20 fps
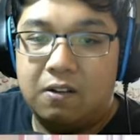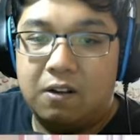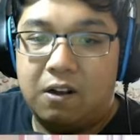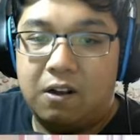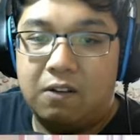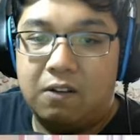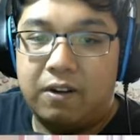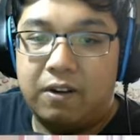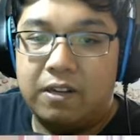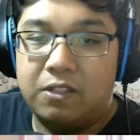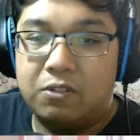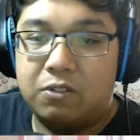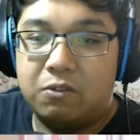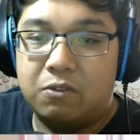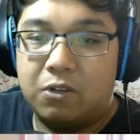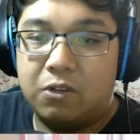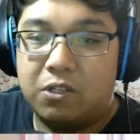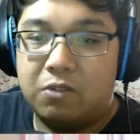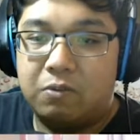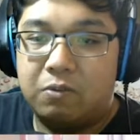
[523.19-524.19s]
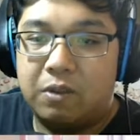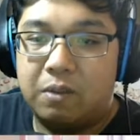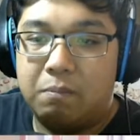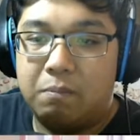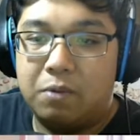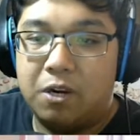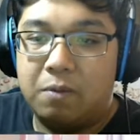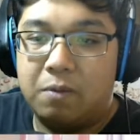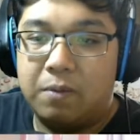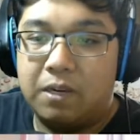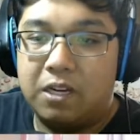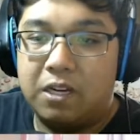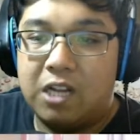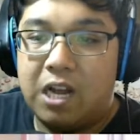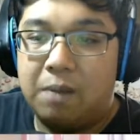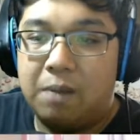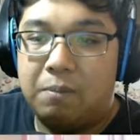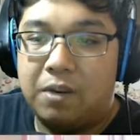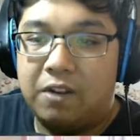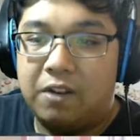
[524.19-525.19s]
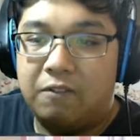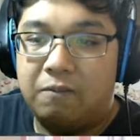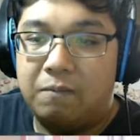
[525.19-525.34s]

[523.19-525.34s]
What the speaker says: Already scorched with a permanent copy of